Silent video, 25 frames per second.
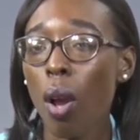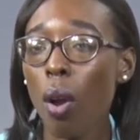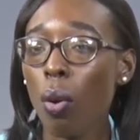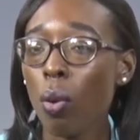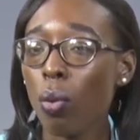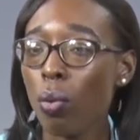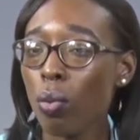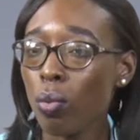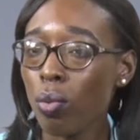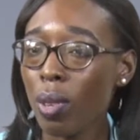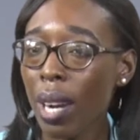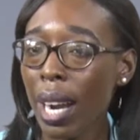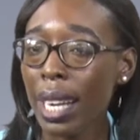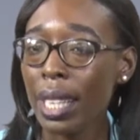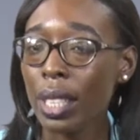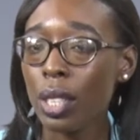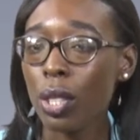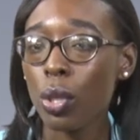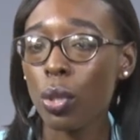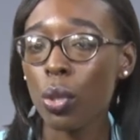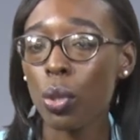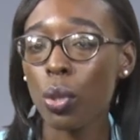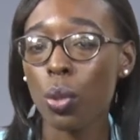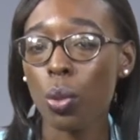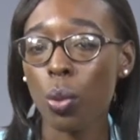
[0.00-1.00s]
Write
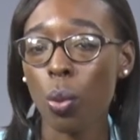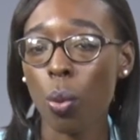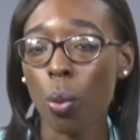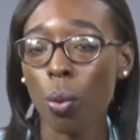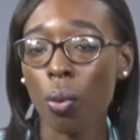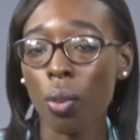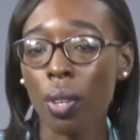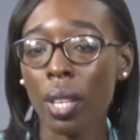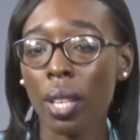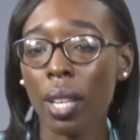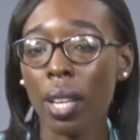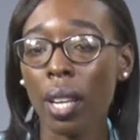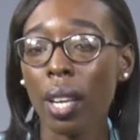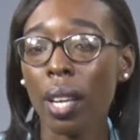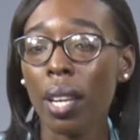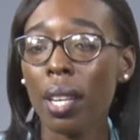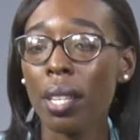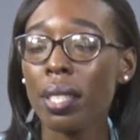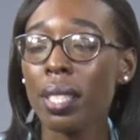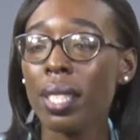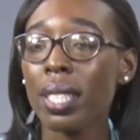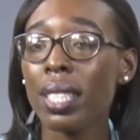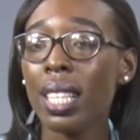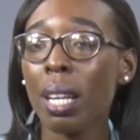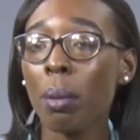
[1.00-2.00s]
a story
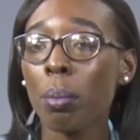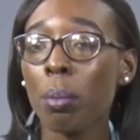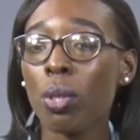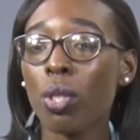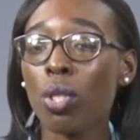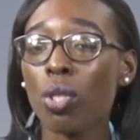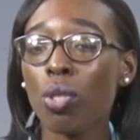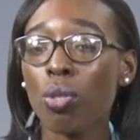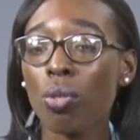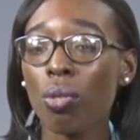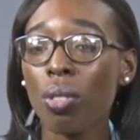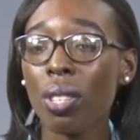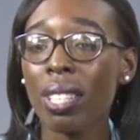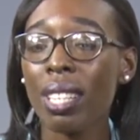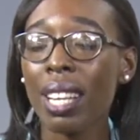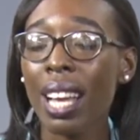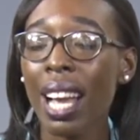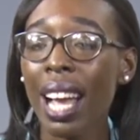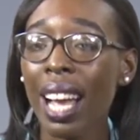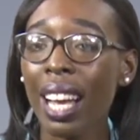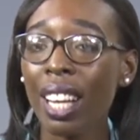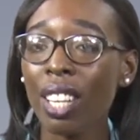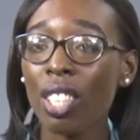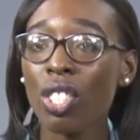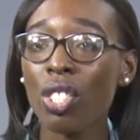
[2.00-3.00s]
to demonstrate
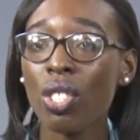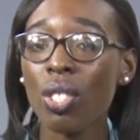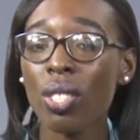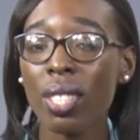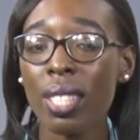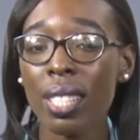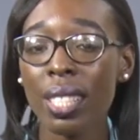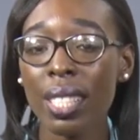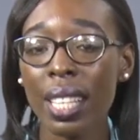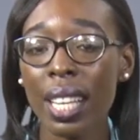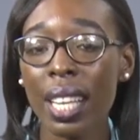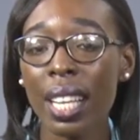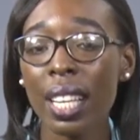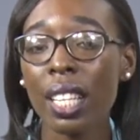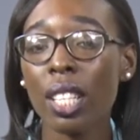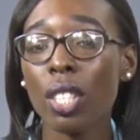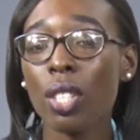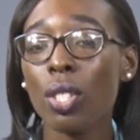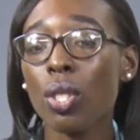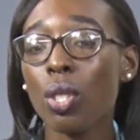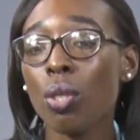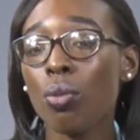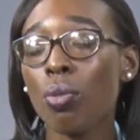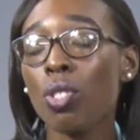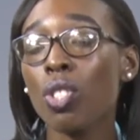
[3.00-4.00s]
actions
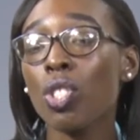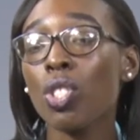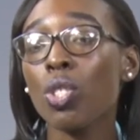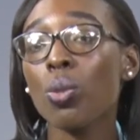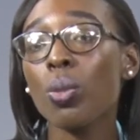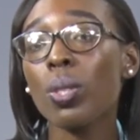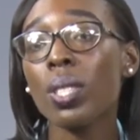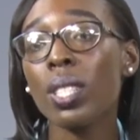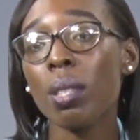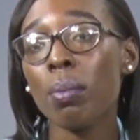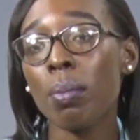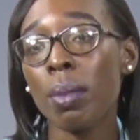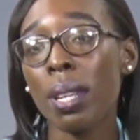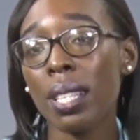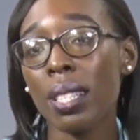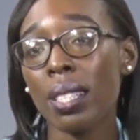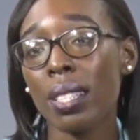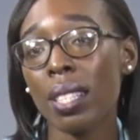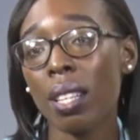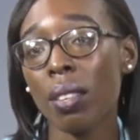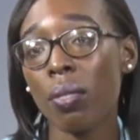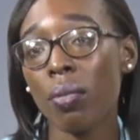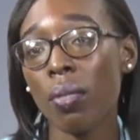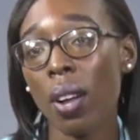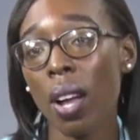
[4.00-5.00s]
taken to reduce
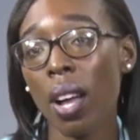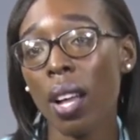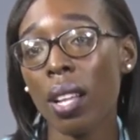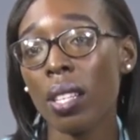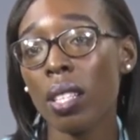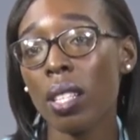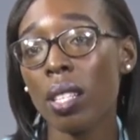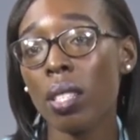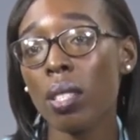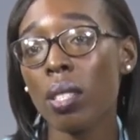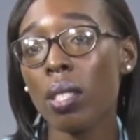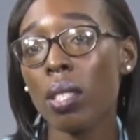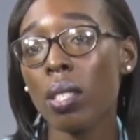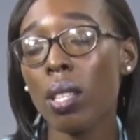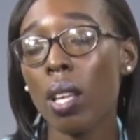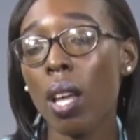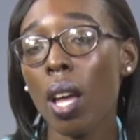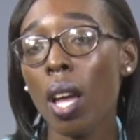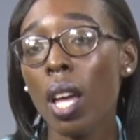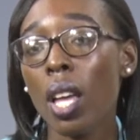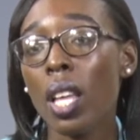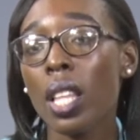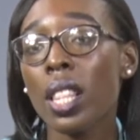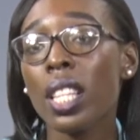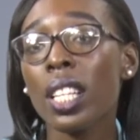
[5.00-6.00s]
domestic violence.
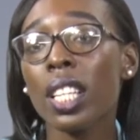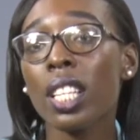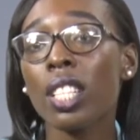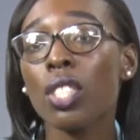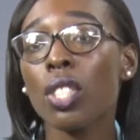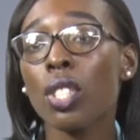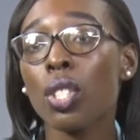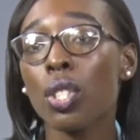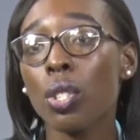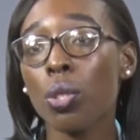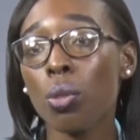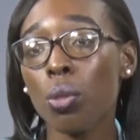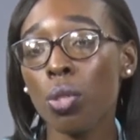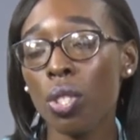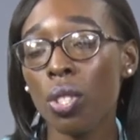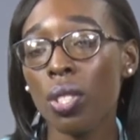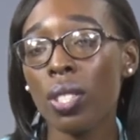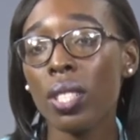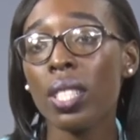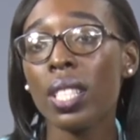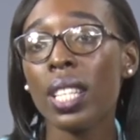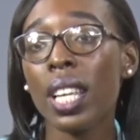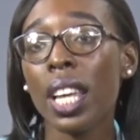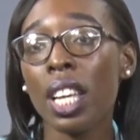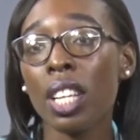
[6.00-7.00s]
The
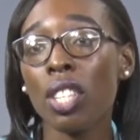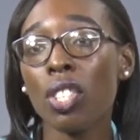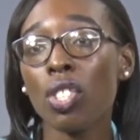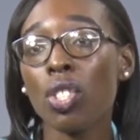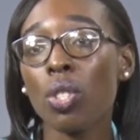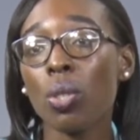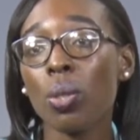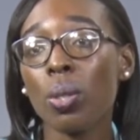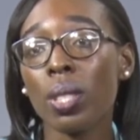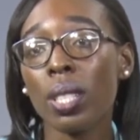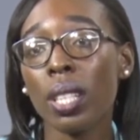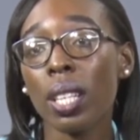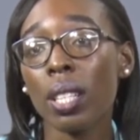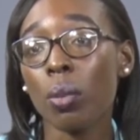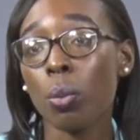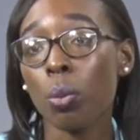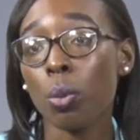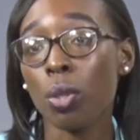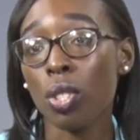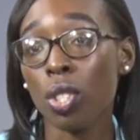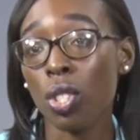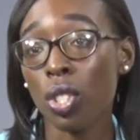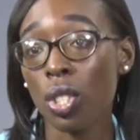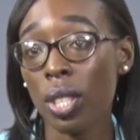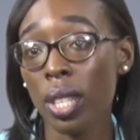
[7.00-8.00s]
institutions and NGOs that
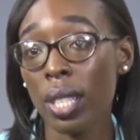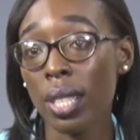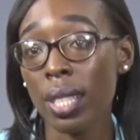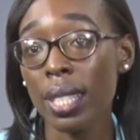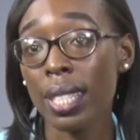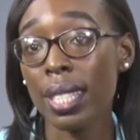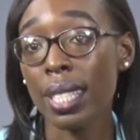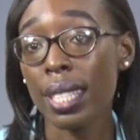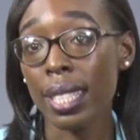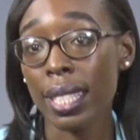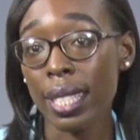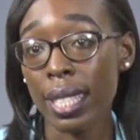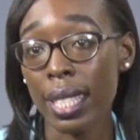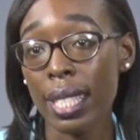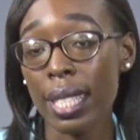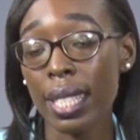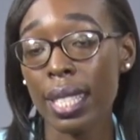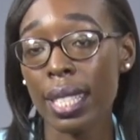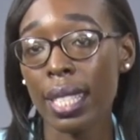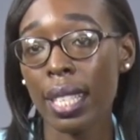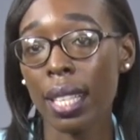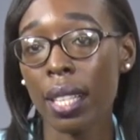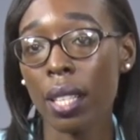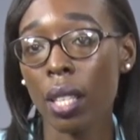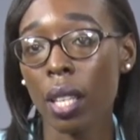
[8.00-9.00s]
were just
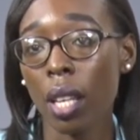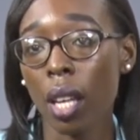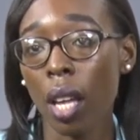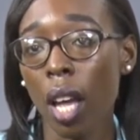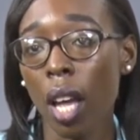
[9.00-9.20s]
listed,